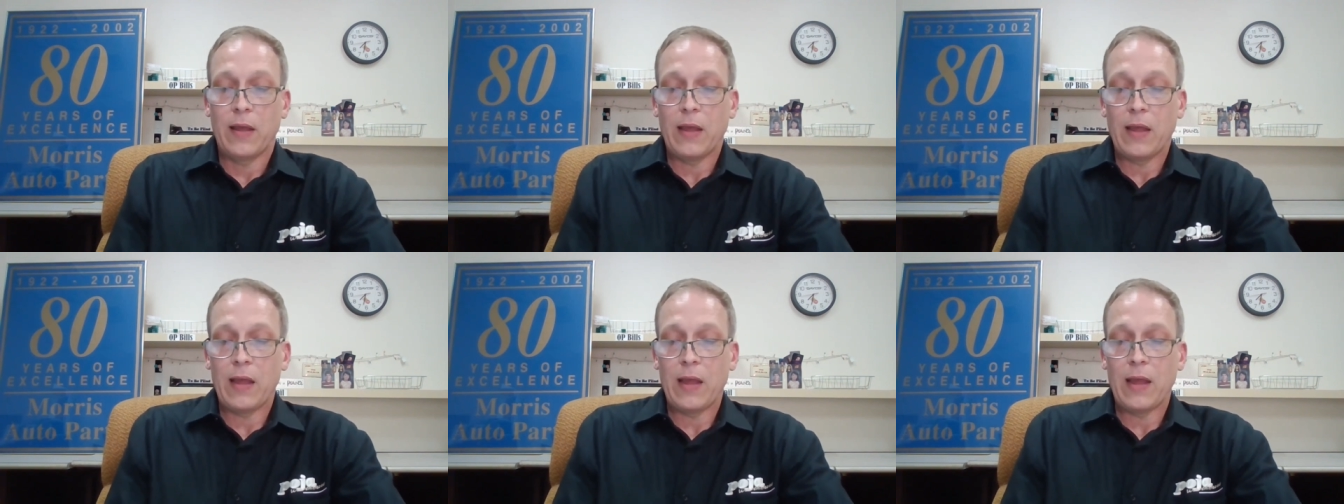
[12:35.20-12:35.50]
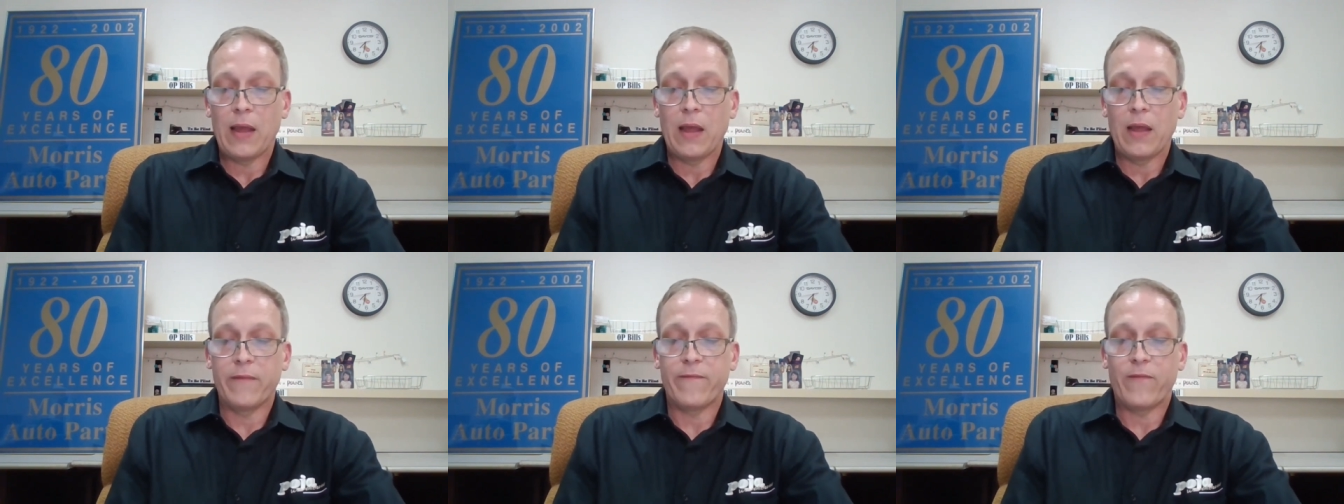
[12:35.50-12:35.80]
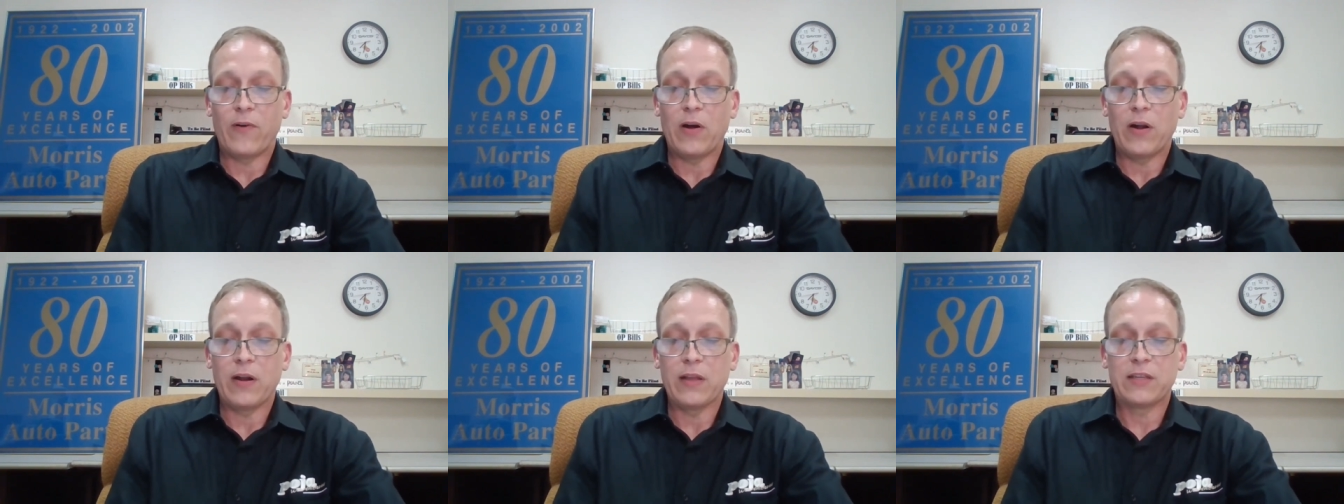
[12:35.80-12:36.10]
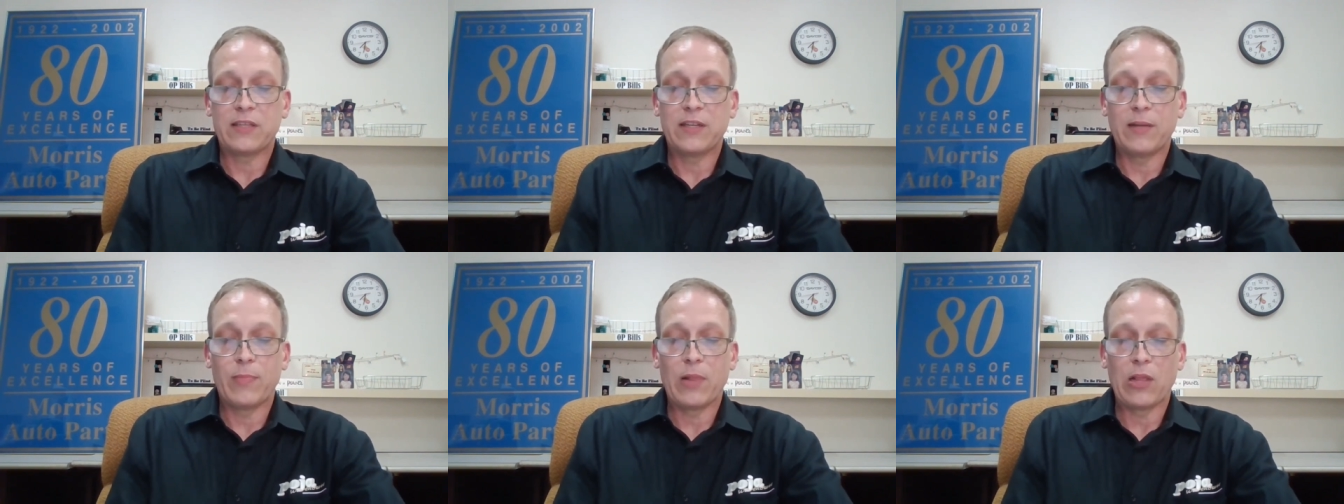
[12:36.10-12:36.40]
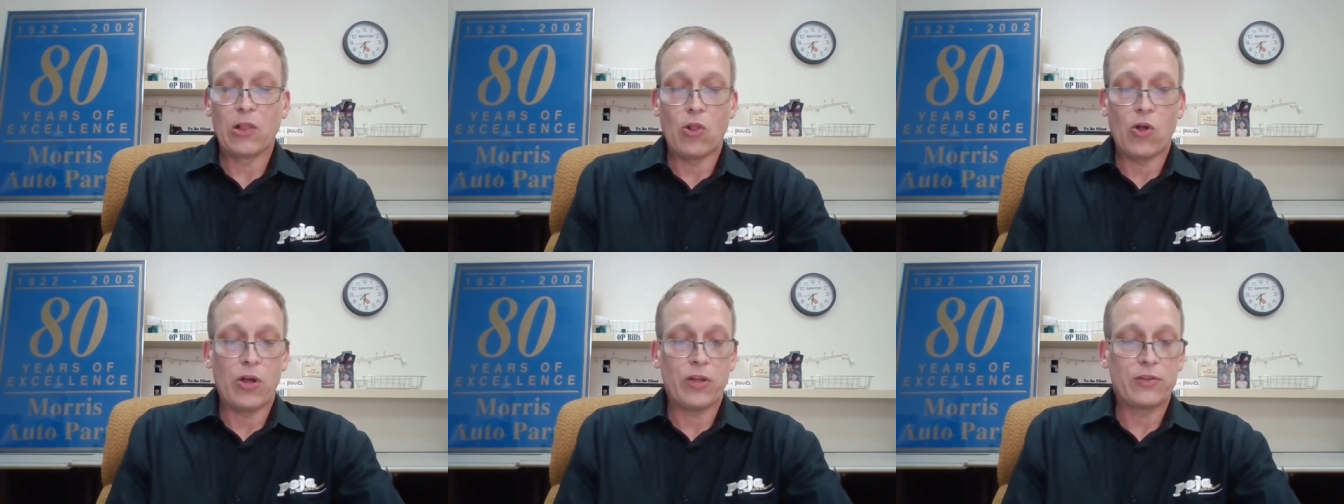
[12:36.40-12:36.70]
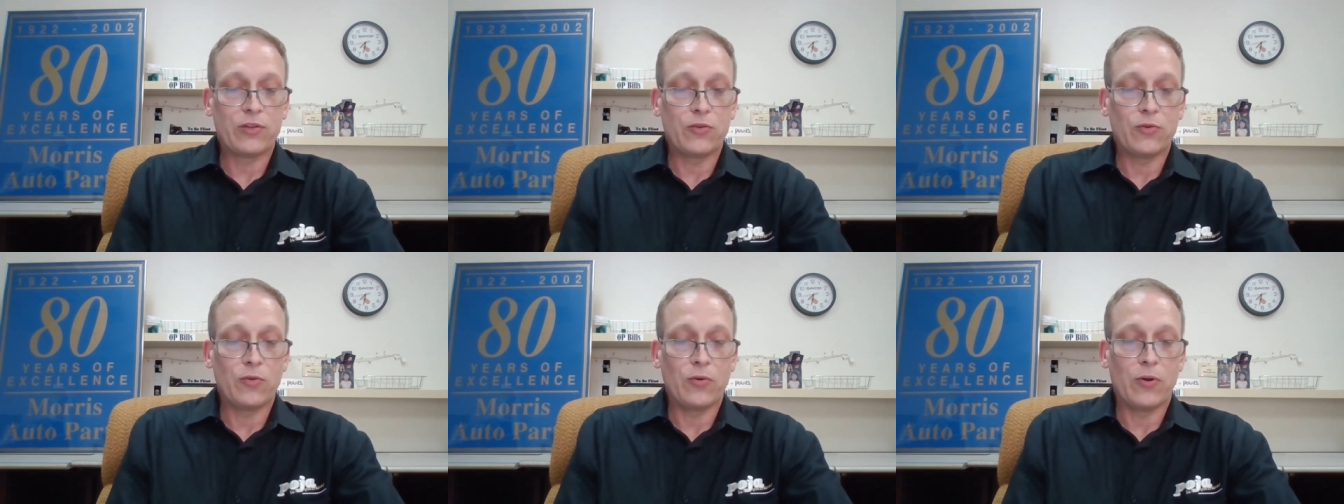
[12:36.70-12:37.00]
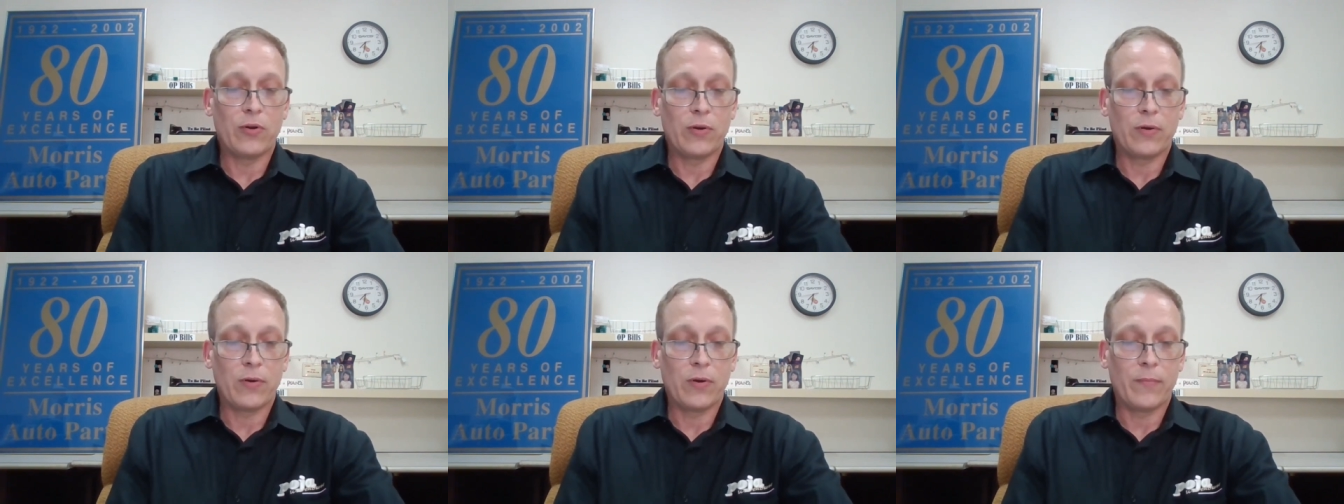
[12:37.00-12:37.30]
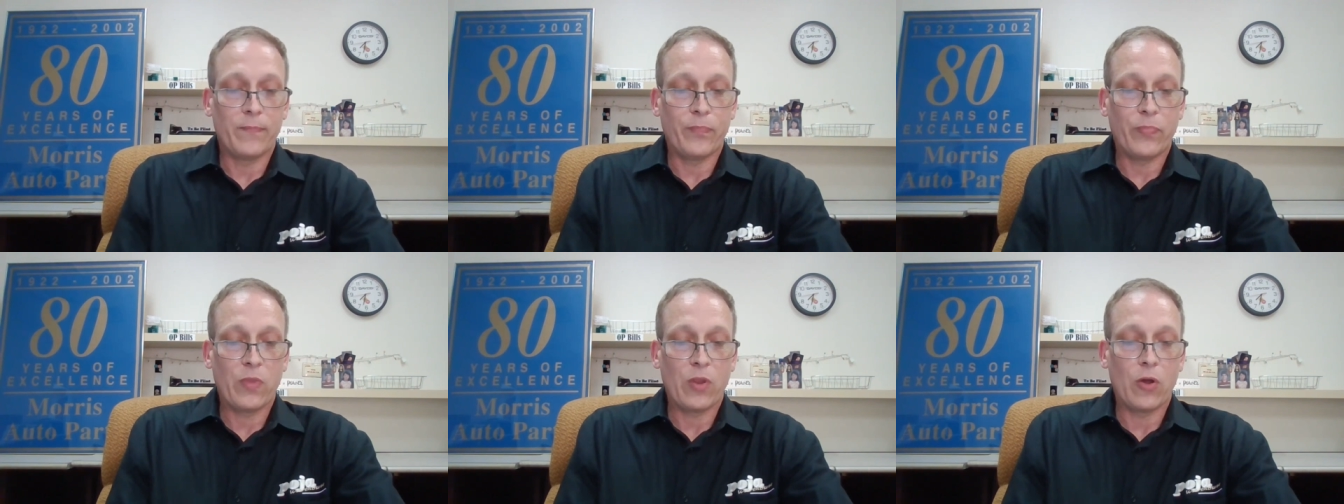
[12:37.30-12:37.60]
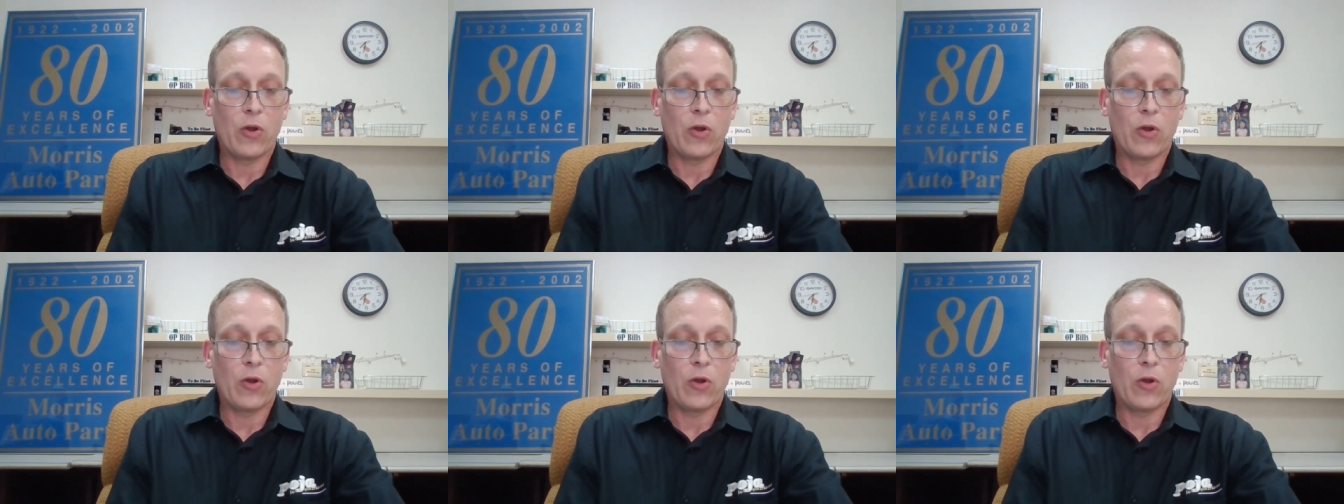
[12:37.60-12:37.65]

and fought a sibling lawsuit over